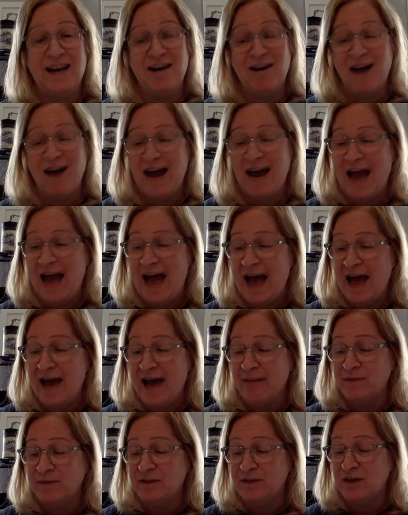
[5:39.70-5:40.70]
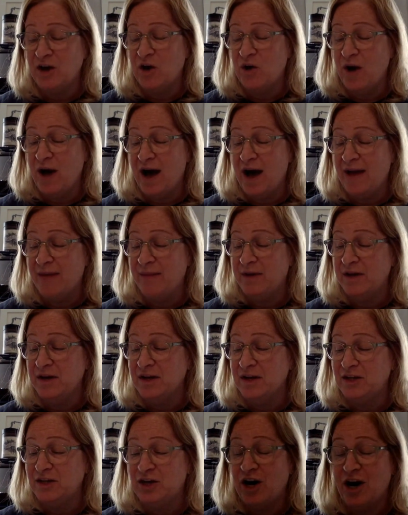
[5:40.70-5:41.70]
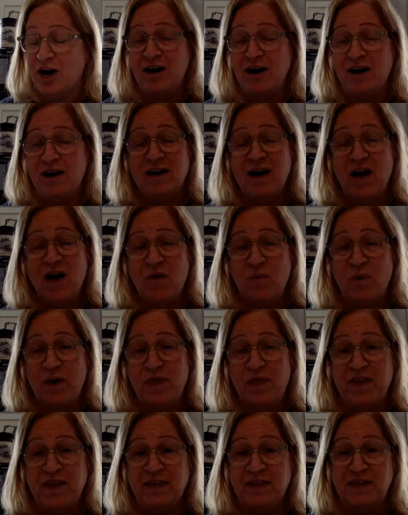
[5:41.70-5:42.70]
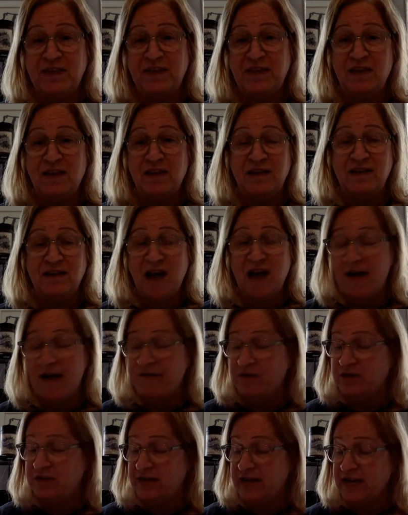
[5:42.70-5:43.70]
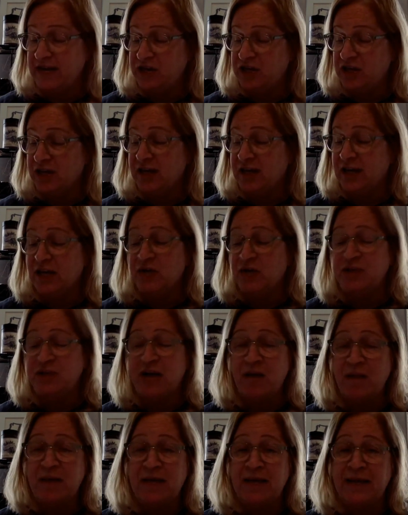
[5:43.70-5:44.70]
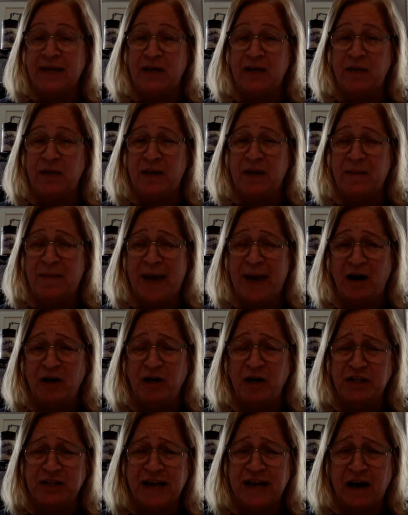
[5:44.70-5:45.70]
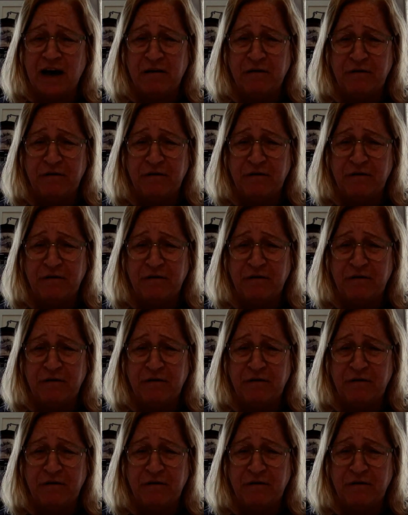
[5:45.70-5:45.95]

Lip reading: I am. So I'm going to start with this conversation. Can you tell me a little bit about yourself?